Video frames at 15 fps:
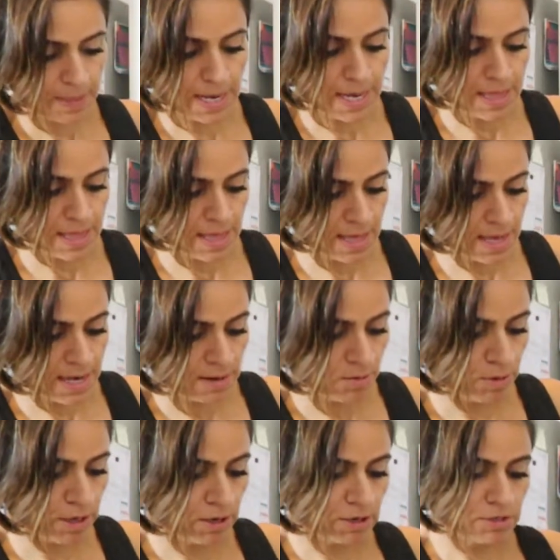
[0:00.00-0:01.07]
And then
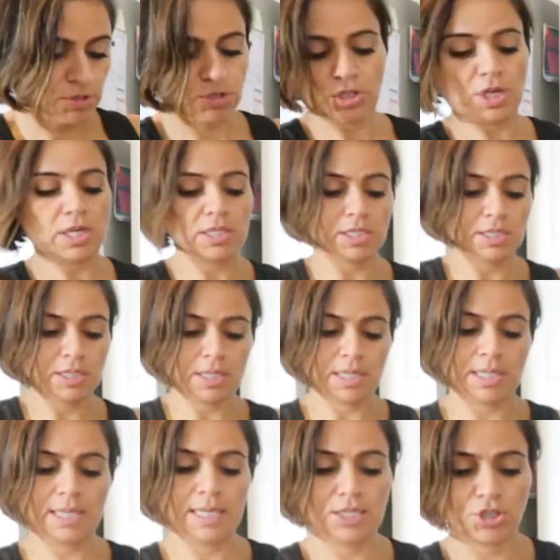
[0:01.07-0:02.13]
we're going to just
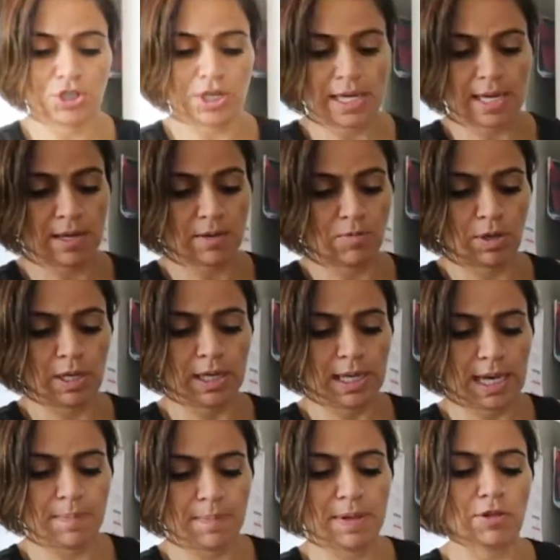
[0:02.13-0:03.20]
literally, we're
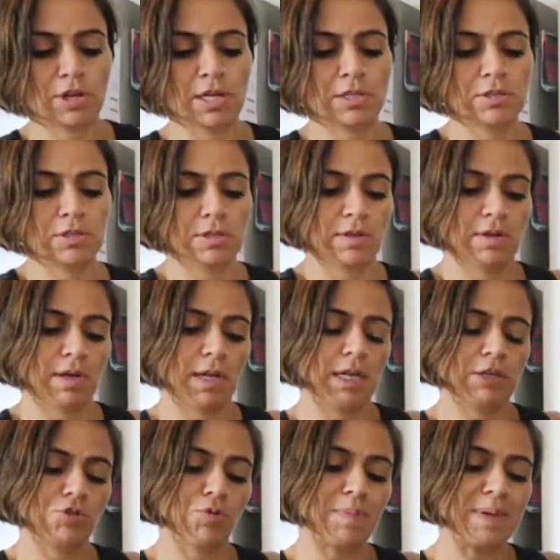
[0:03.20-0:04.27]
keeping those
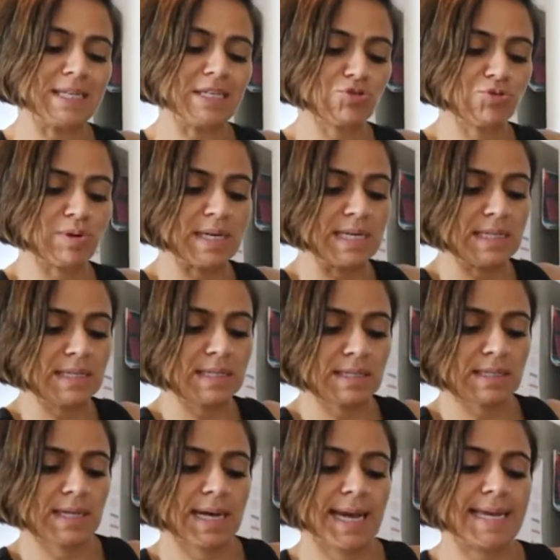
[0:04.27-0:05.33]
little mini trees
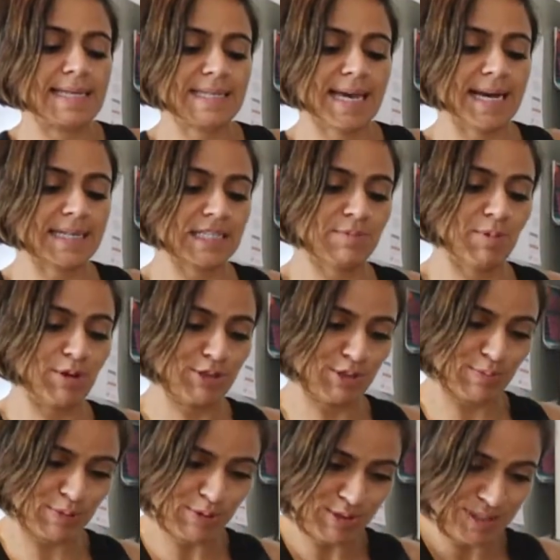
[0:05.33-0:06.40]
intact as
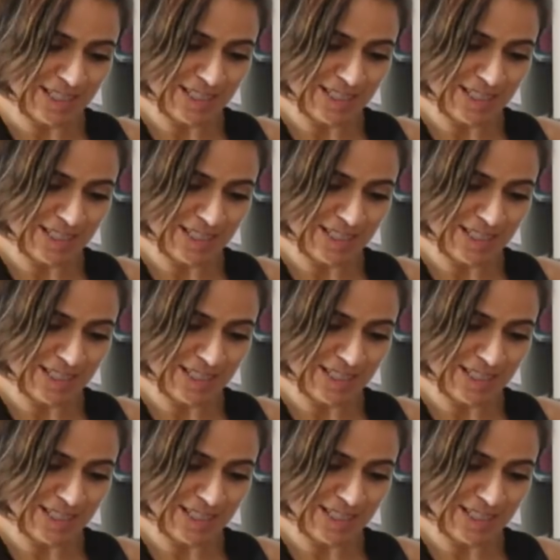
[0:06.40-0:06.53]
possible.